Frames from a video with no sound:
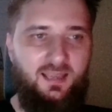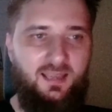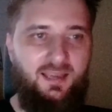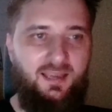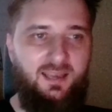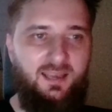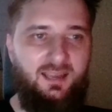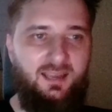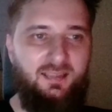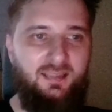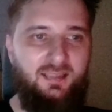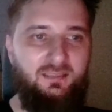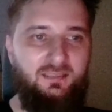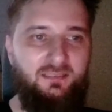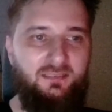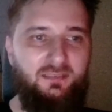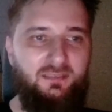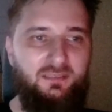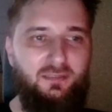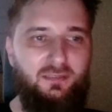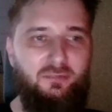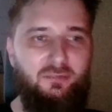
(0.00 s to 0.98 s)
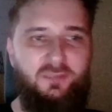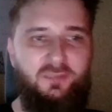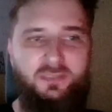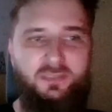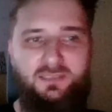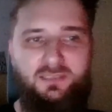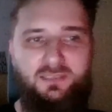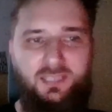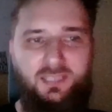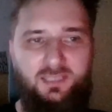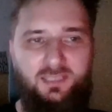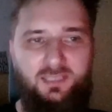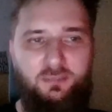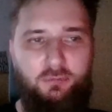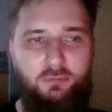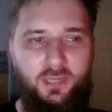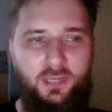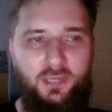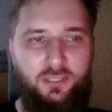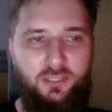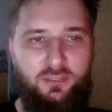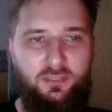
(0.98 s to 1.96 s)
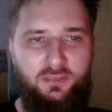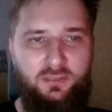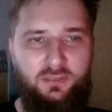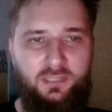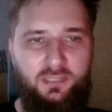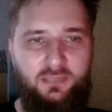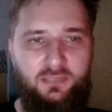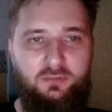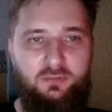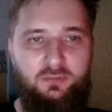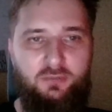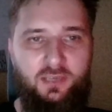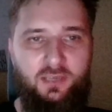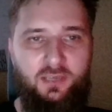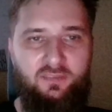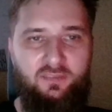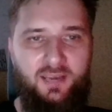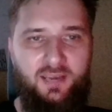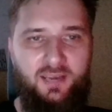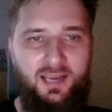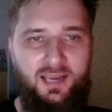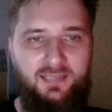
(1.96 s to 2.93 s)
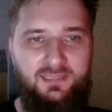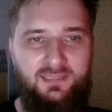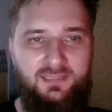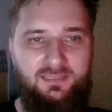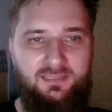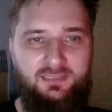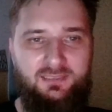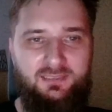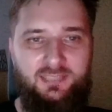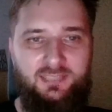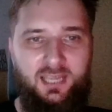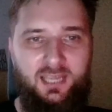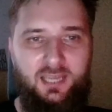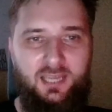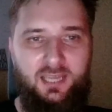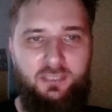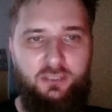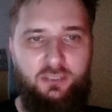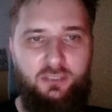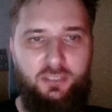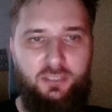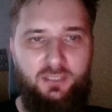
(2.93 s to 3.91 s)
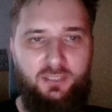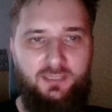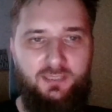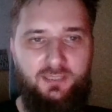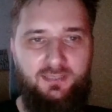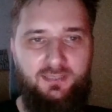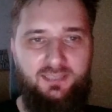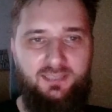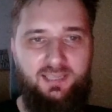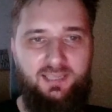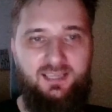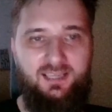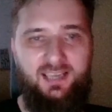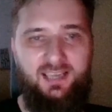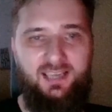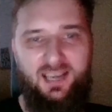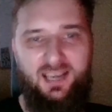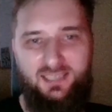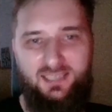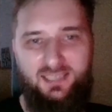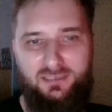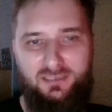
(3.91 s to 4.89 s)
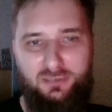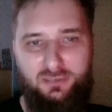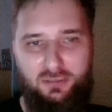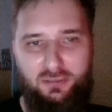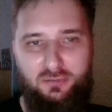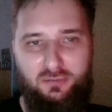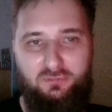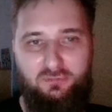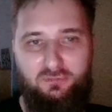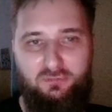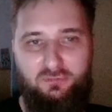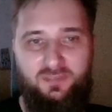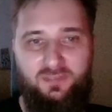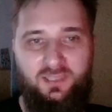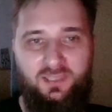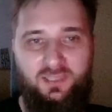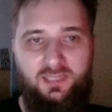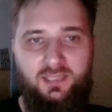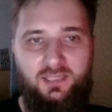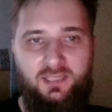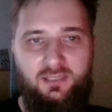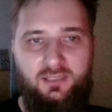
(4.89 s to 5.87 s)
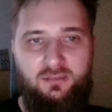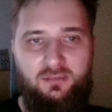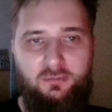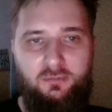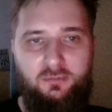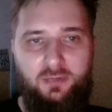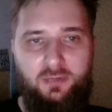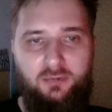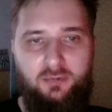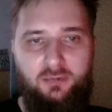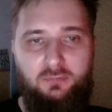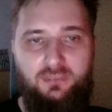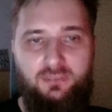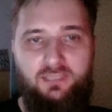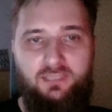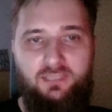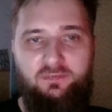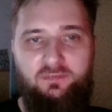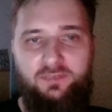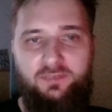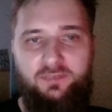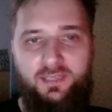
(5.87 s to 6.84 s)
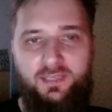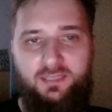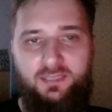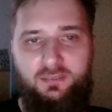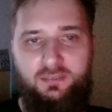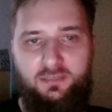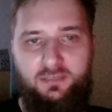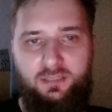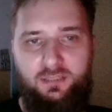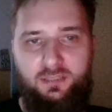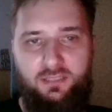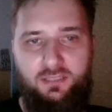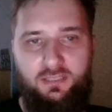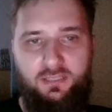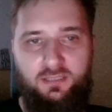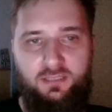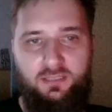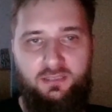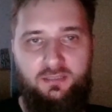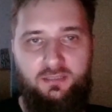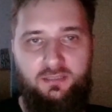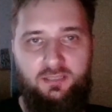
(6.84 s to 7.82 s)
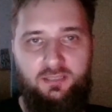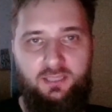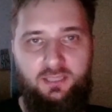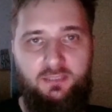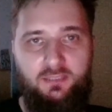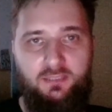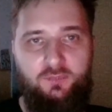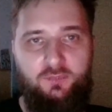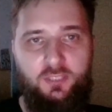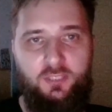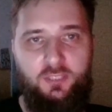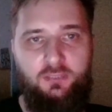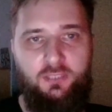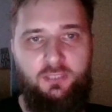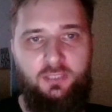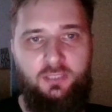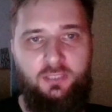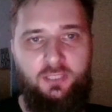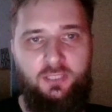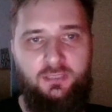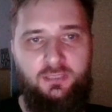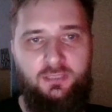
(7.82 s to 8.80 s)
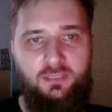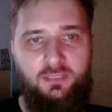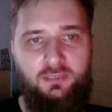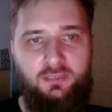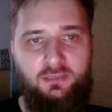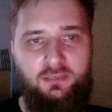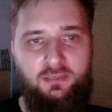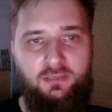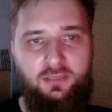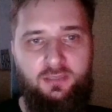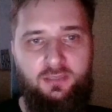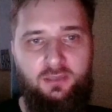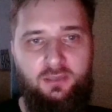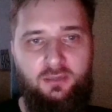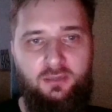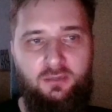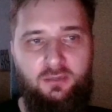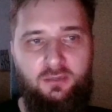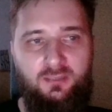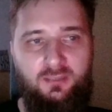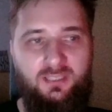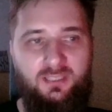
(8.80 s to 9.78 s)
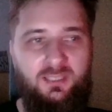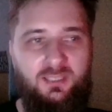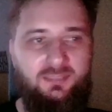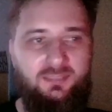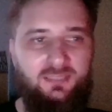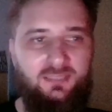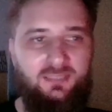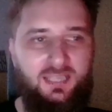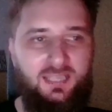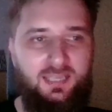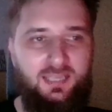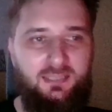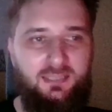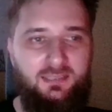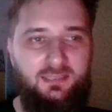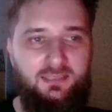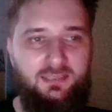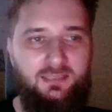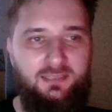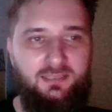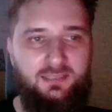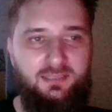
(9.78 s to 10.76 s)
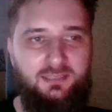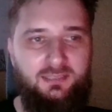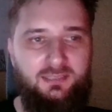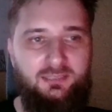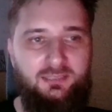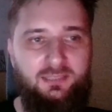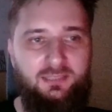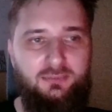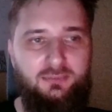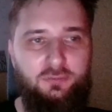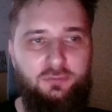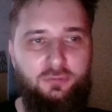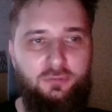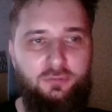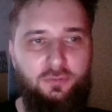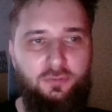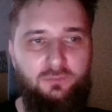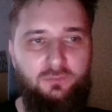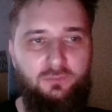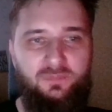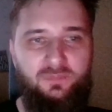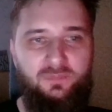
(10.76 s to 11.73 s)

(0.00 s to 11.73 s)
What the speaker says: And of course, the question that you have asked touches the heart of what I think the artificial intelligence and law tries to do.